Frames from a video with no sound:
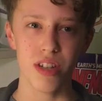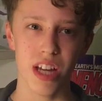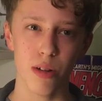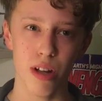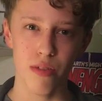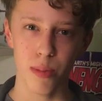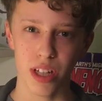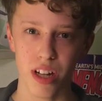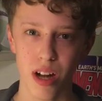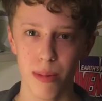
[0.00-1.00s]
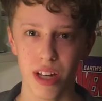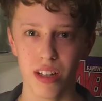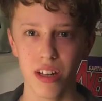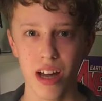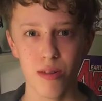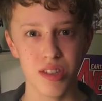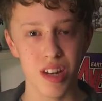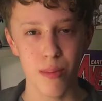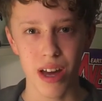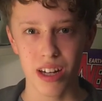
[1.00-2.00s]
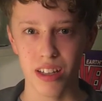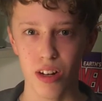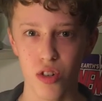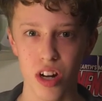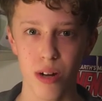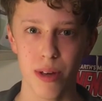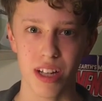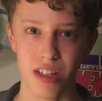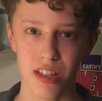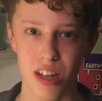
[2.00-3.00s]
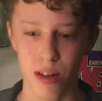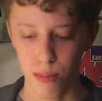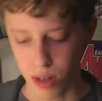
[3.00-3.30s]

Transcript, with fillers: of take away from the comic how cinematic they were trying to make it seem.